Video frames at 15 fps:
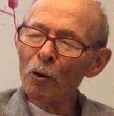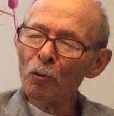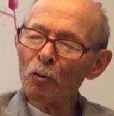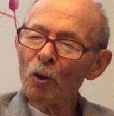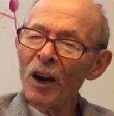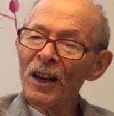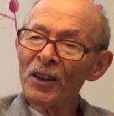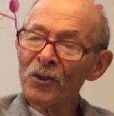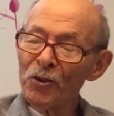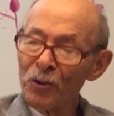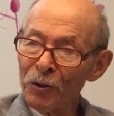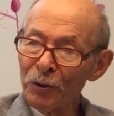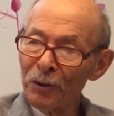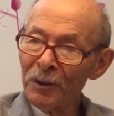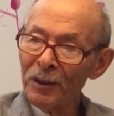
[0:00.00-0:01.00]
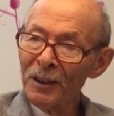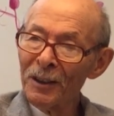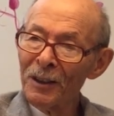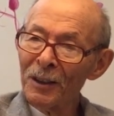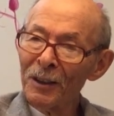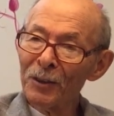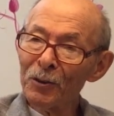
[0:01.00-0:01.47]
a razor,
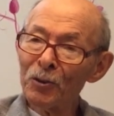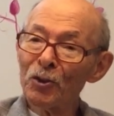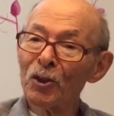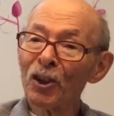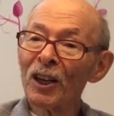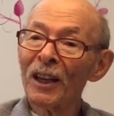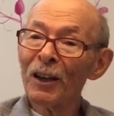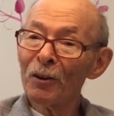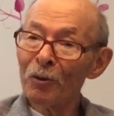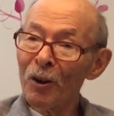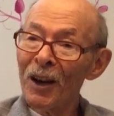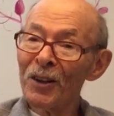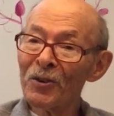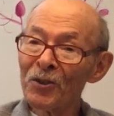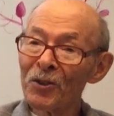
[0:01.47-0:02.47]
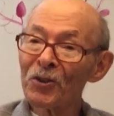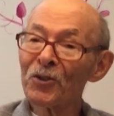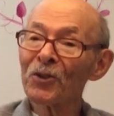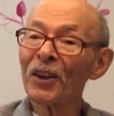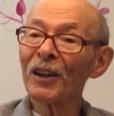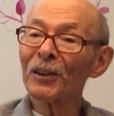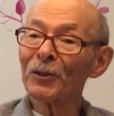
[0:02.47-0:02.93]
Gillette razor
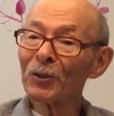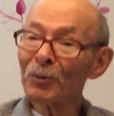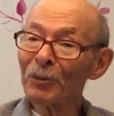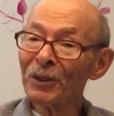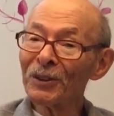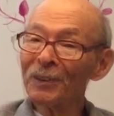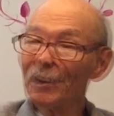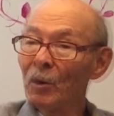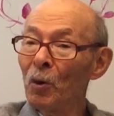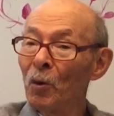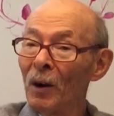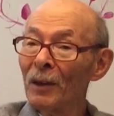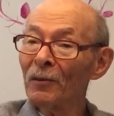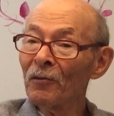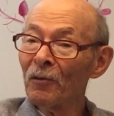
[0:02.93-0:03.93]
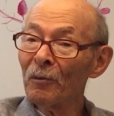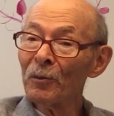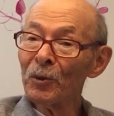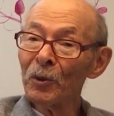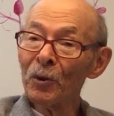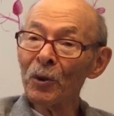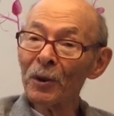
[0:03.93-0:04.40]
salesman who went
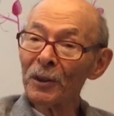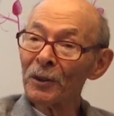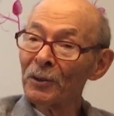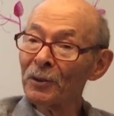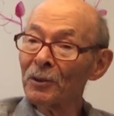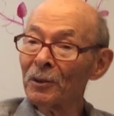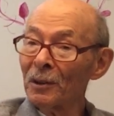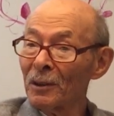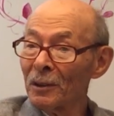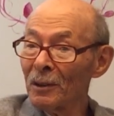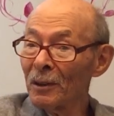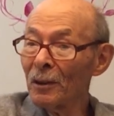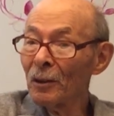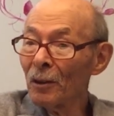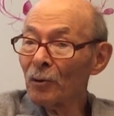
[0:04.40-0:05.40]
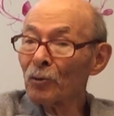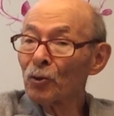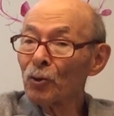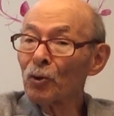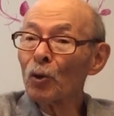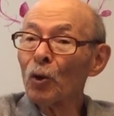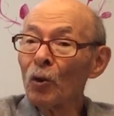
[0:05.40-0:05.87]
from door to door, you know,
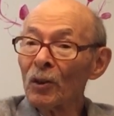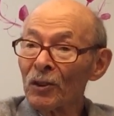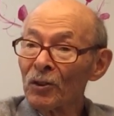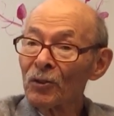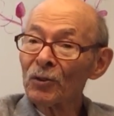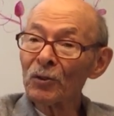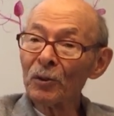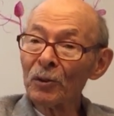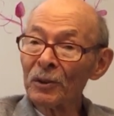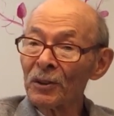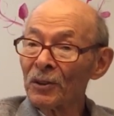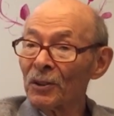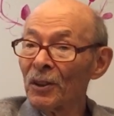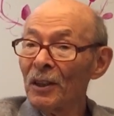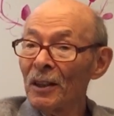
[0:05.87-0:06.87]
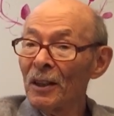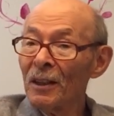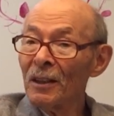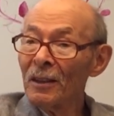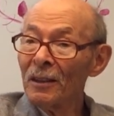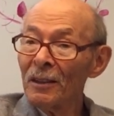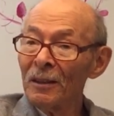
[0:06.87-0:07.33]
store to store,
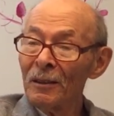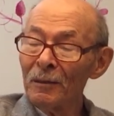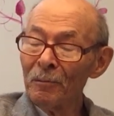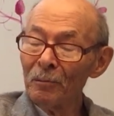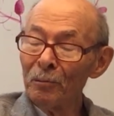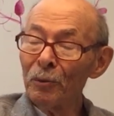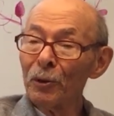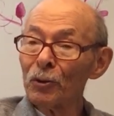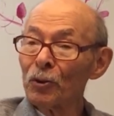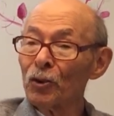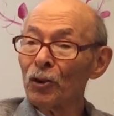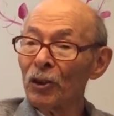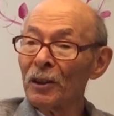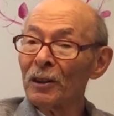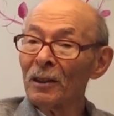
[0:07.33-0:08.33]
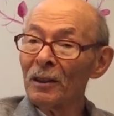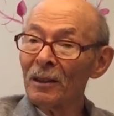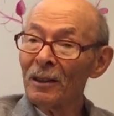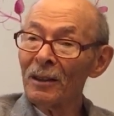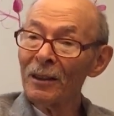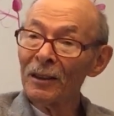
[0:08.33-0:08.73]
pushing,